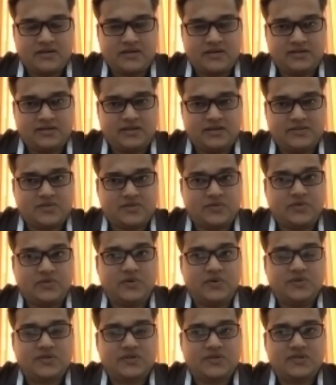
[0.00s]
So
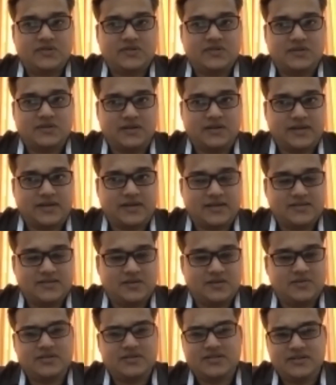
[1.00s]
those case law,
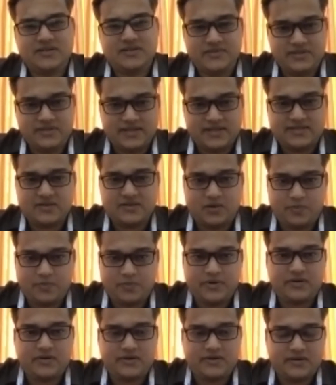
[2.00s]
that's an
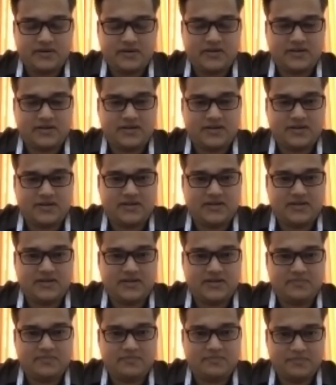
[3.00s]
open
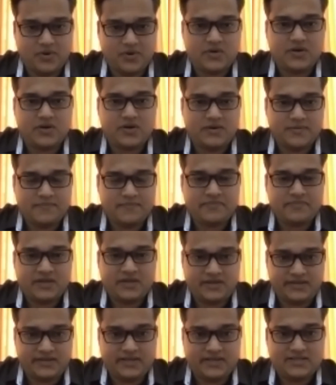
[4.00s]
book
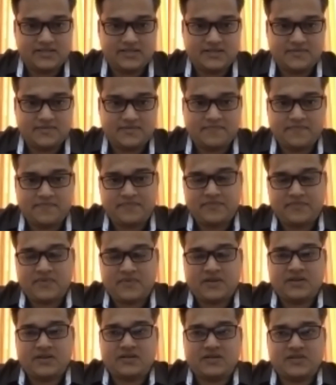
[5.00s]
test.
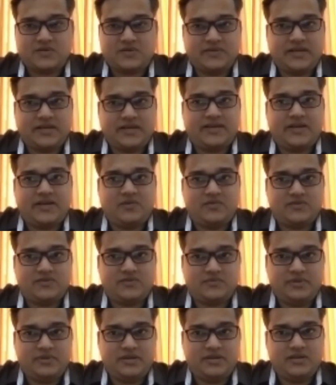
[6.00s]
So that can also
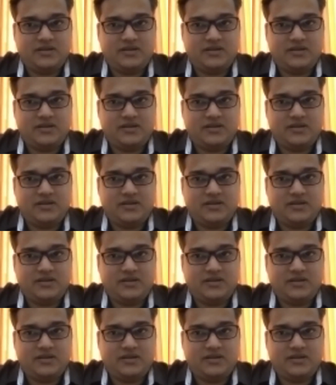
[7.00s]
be